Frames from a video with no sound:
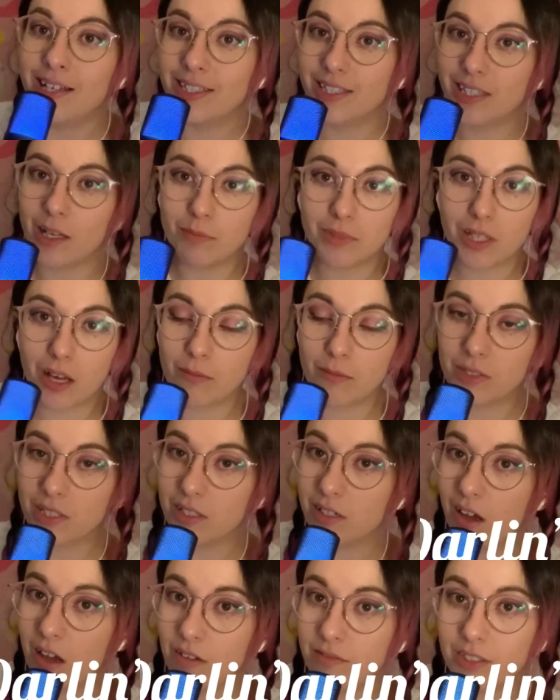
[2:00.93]
sometimes in
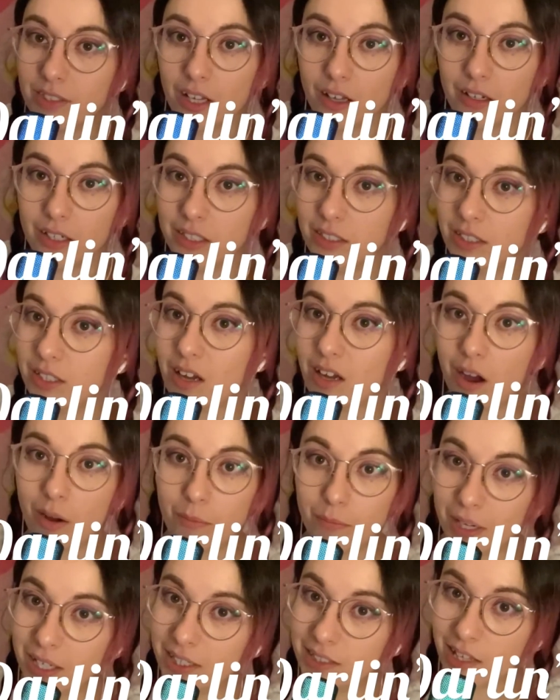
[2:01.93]
life, darling, you can't
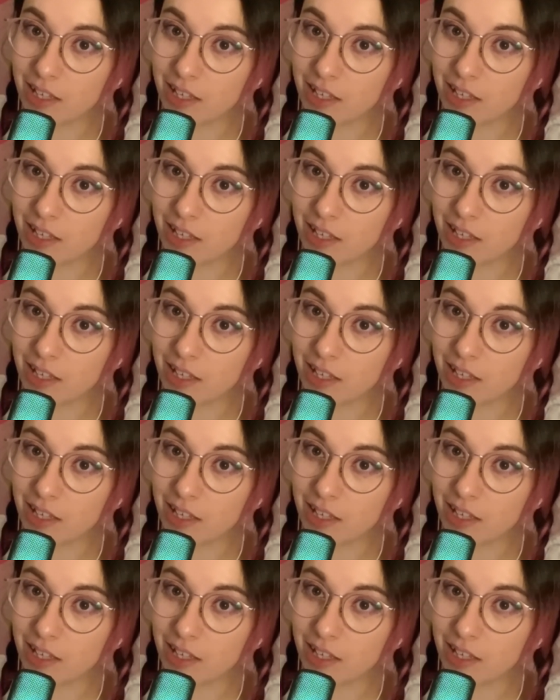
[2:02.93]
please